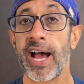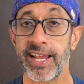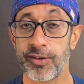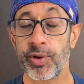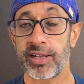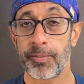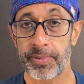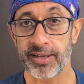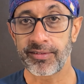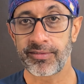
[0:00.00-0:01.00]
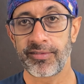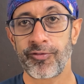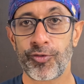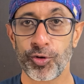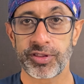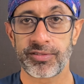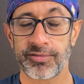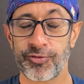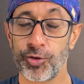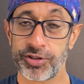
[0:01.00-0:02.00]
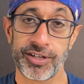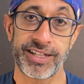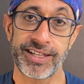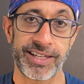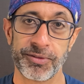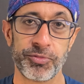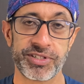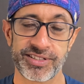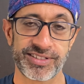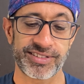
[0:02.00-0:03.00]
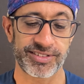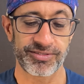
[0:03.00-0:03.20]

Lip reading: I wake up at 4:30 a.m., which is,